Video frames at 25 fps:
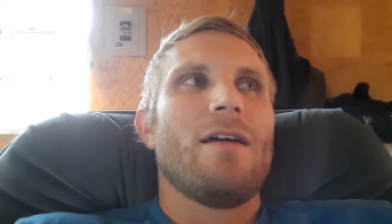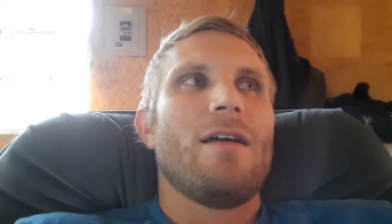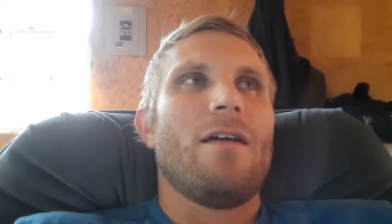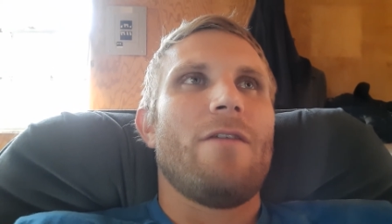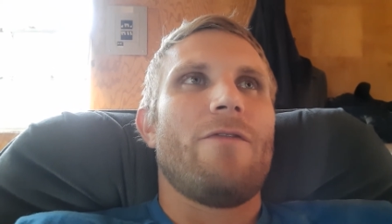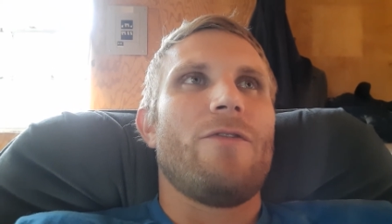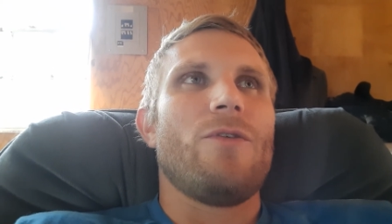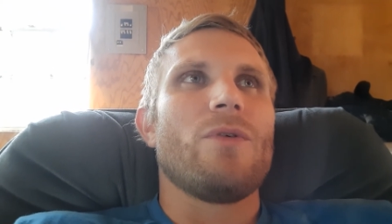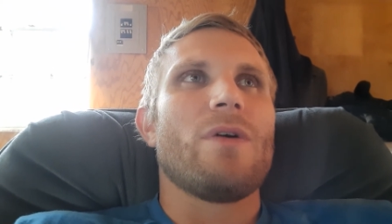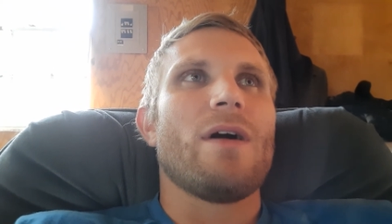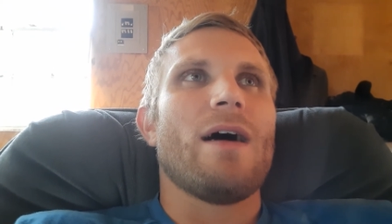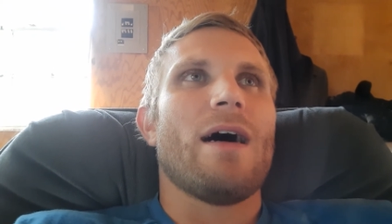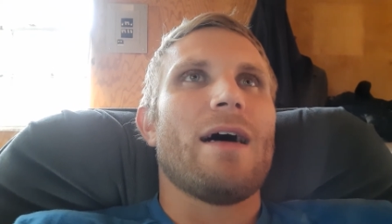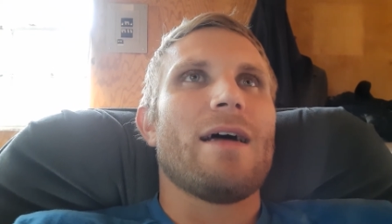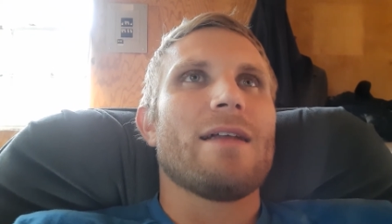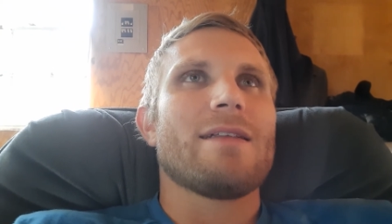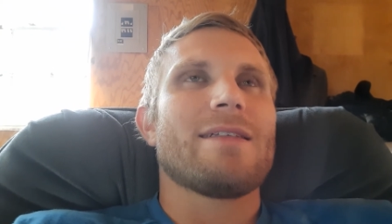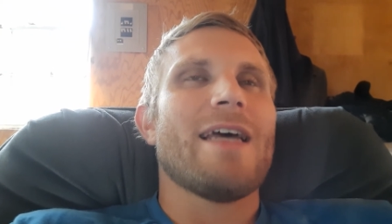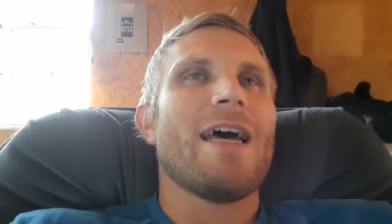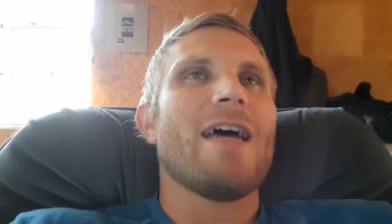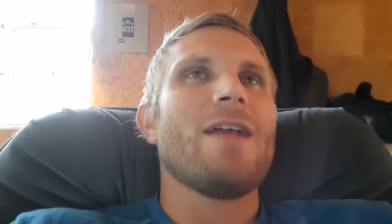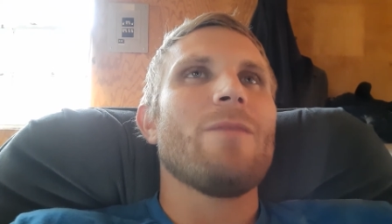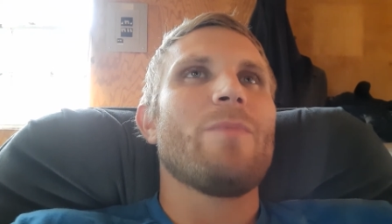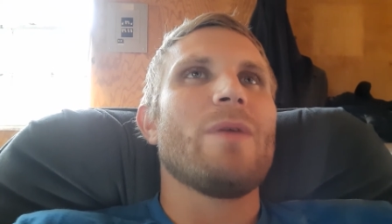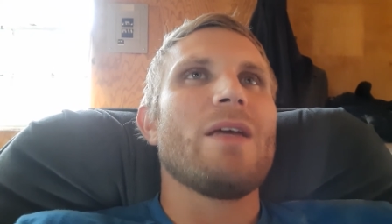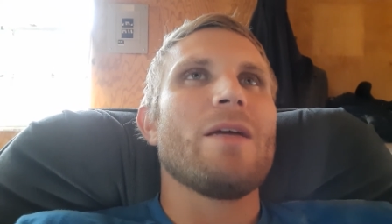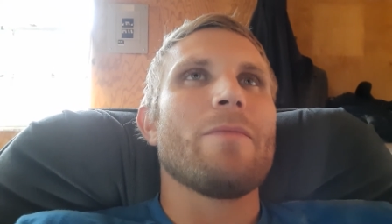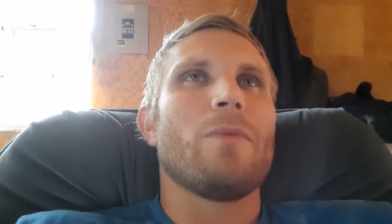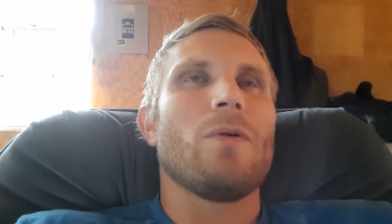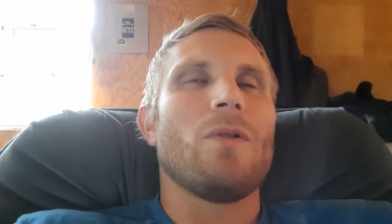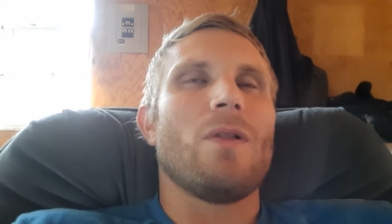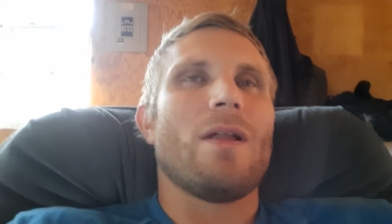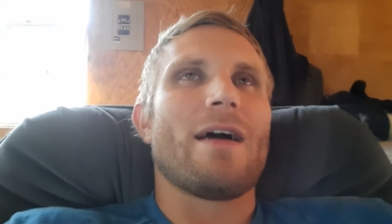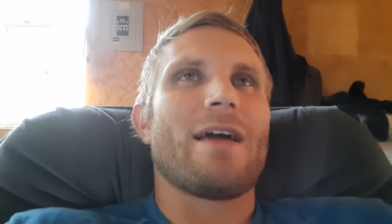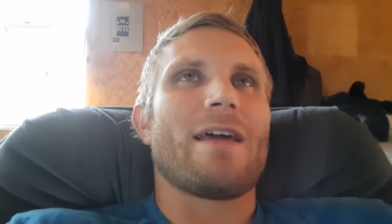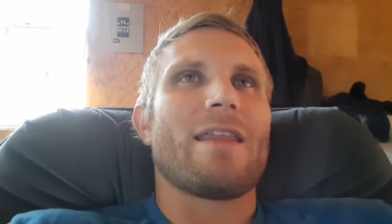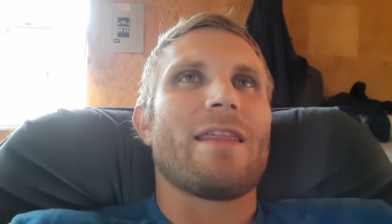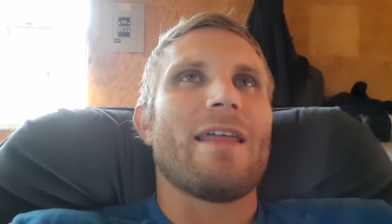If you got 10 people
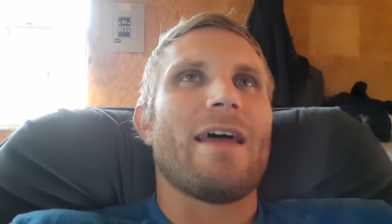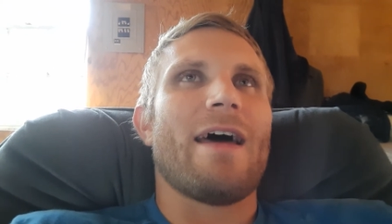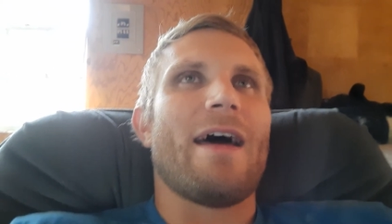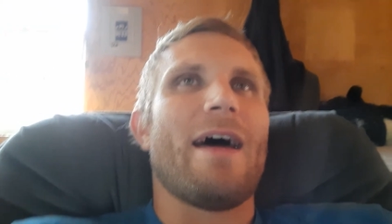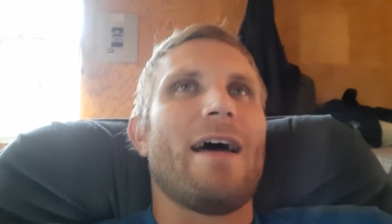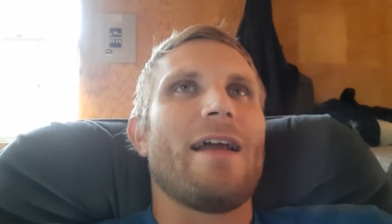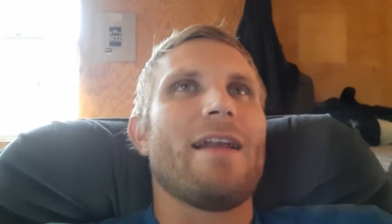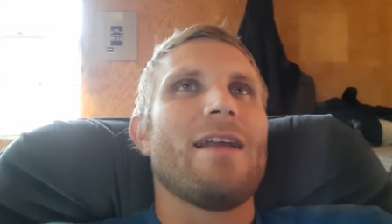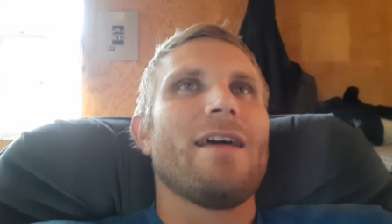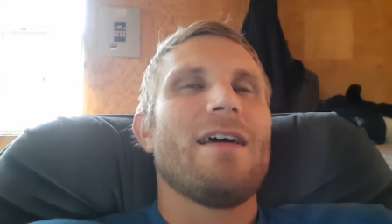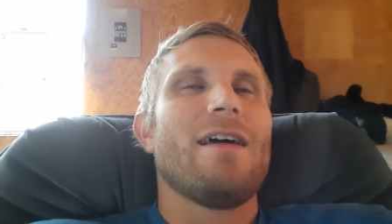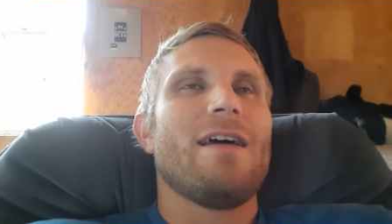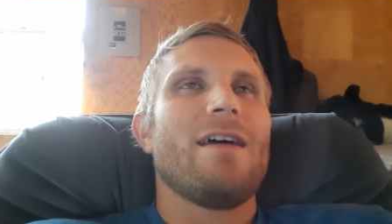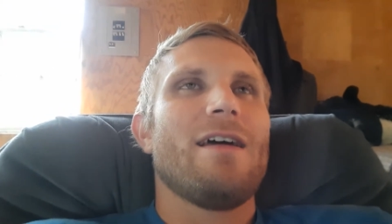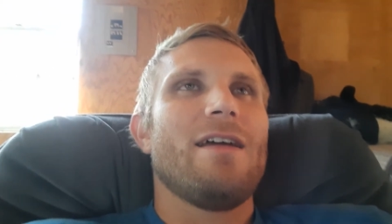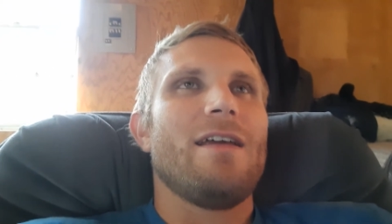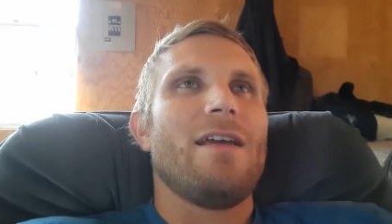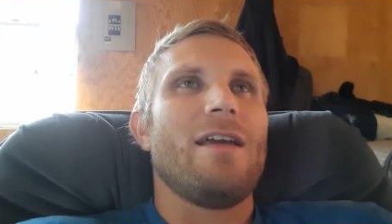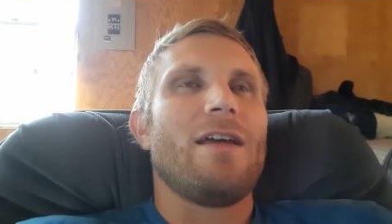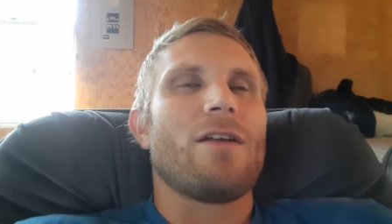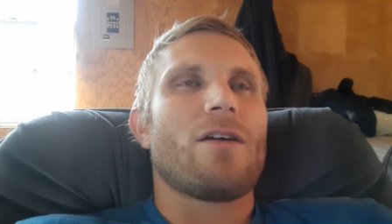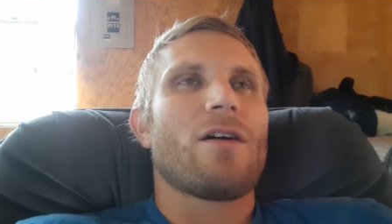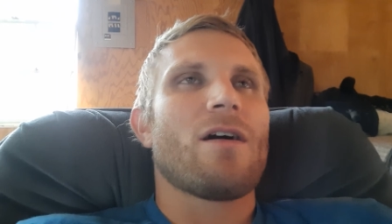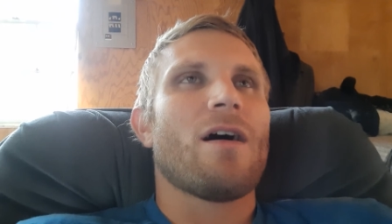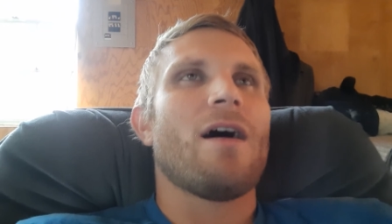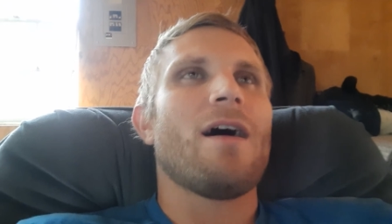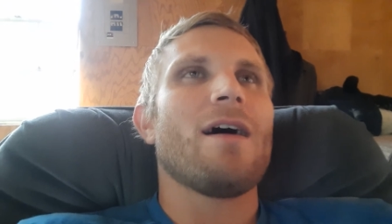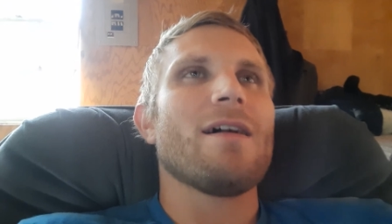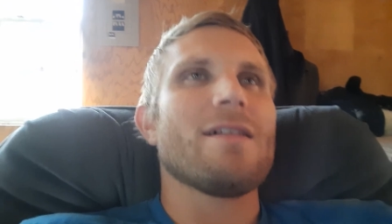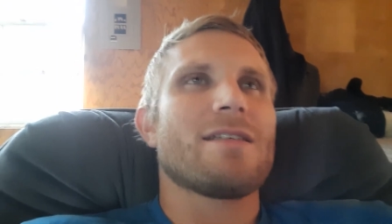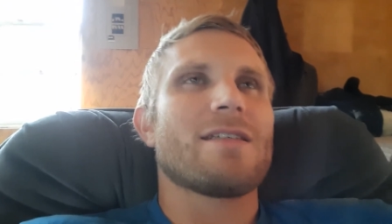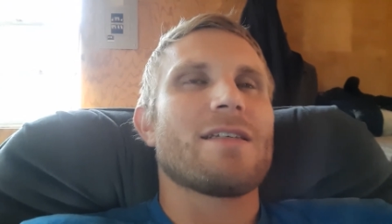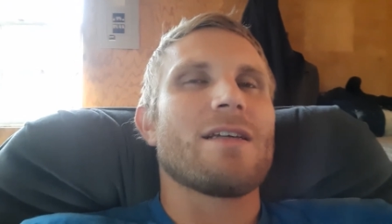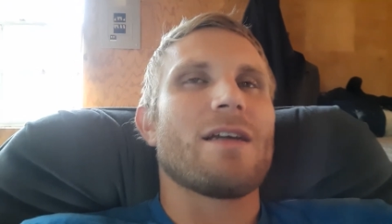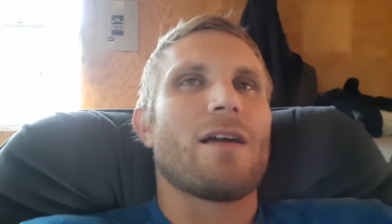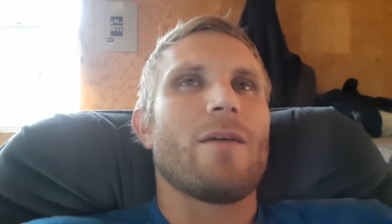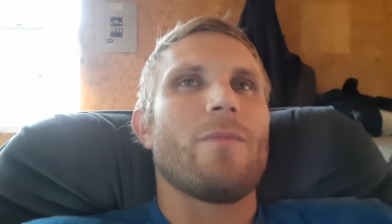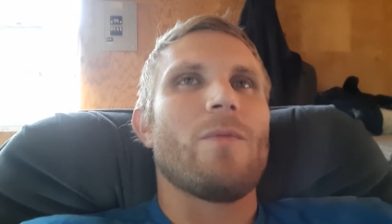like that in
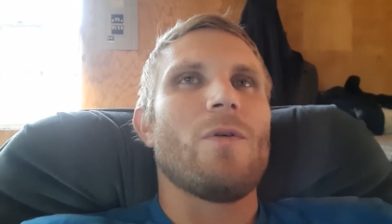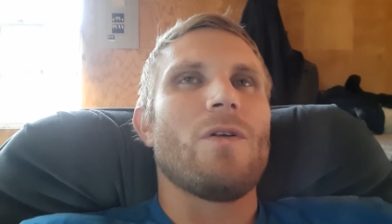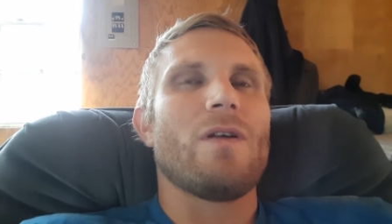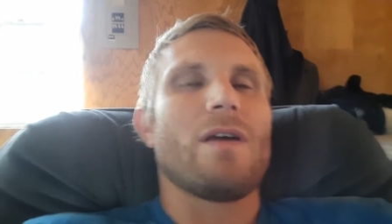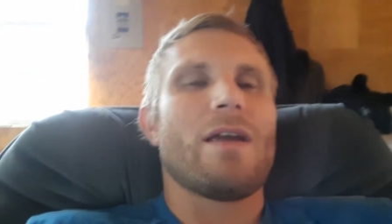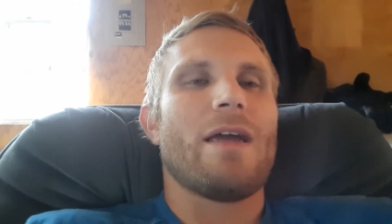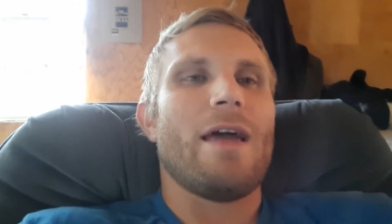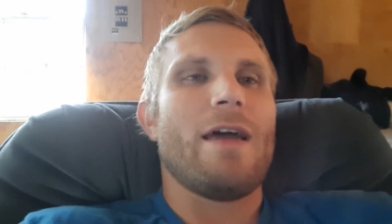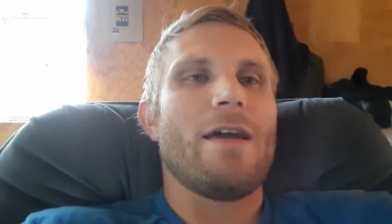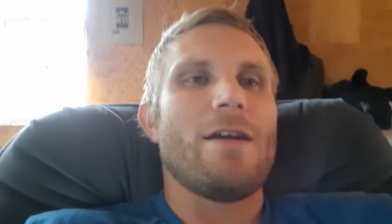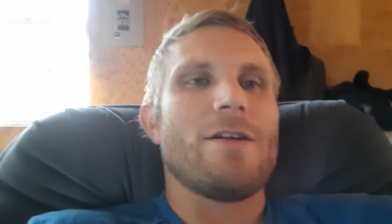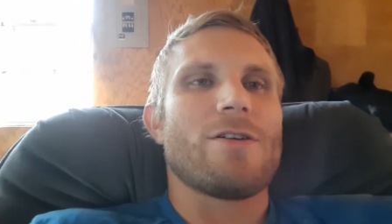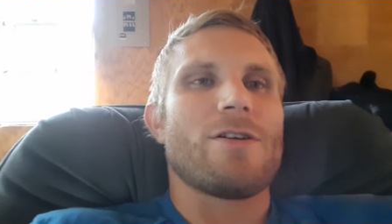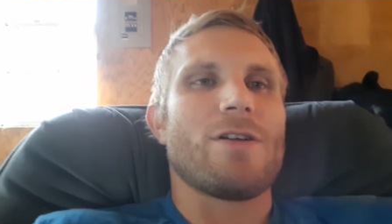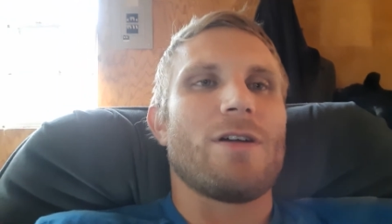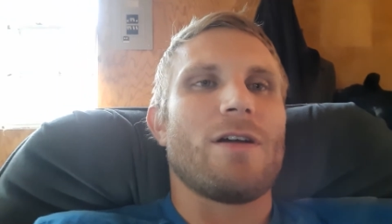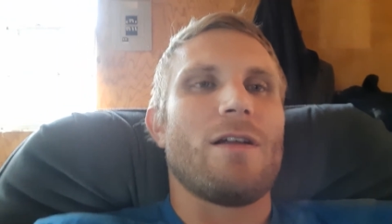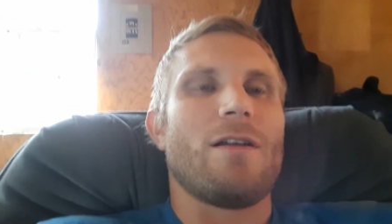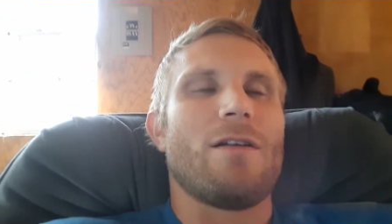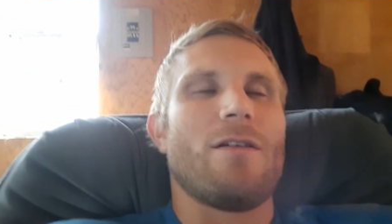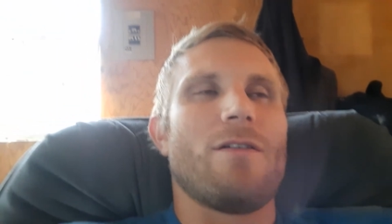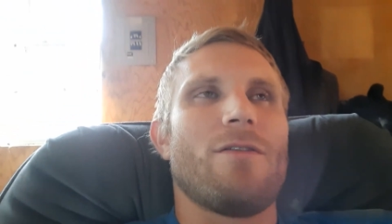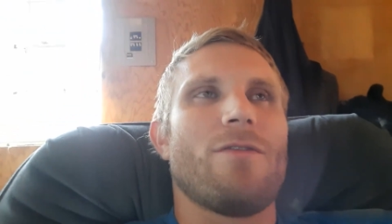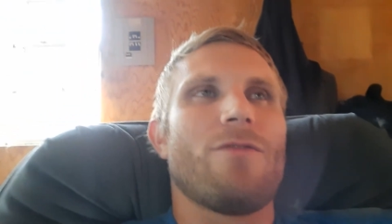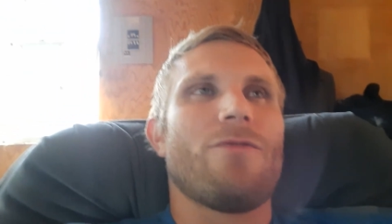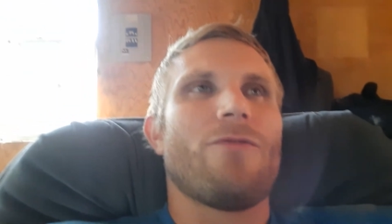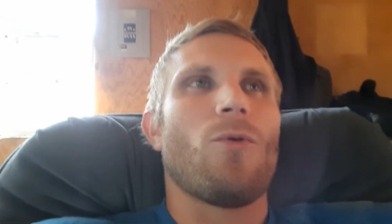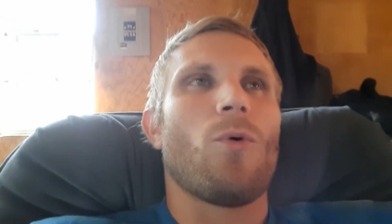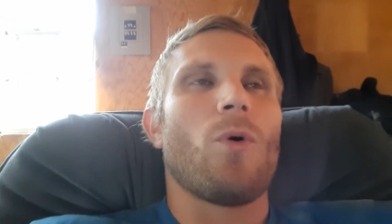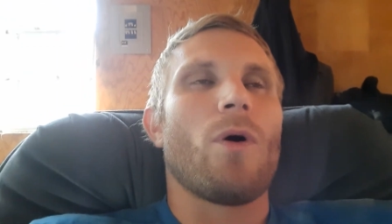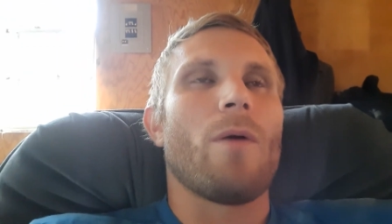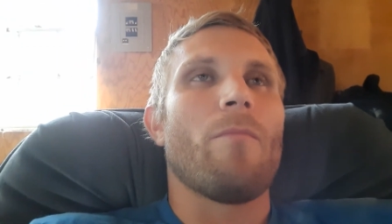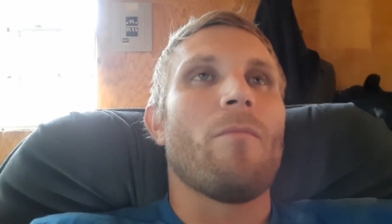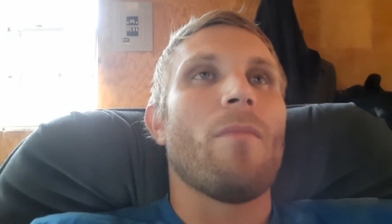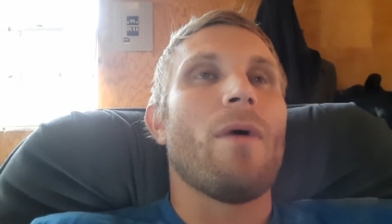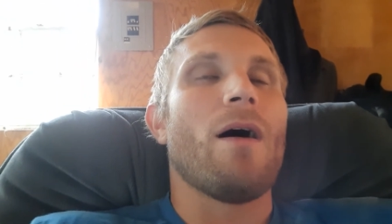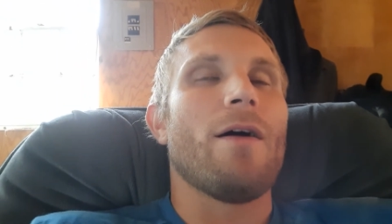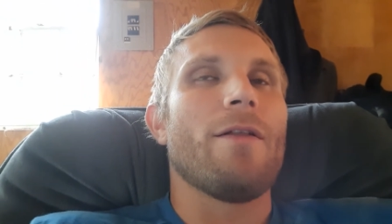constant communication for
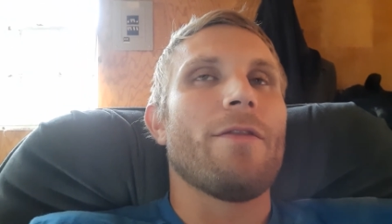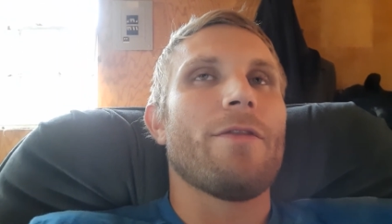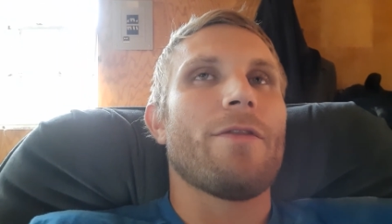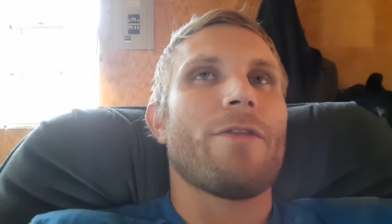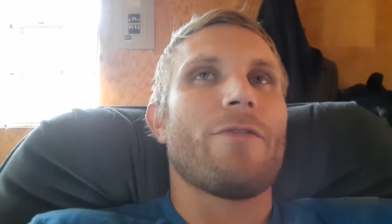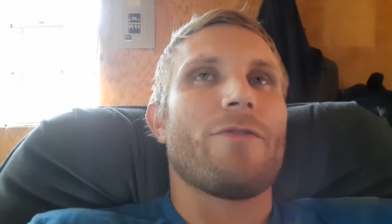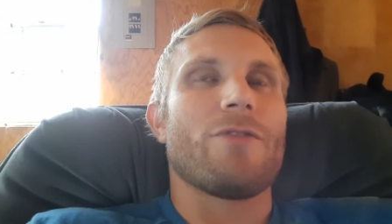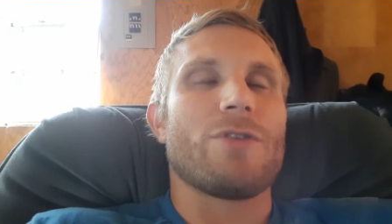a month,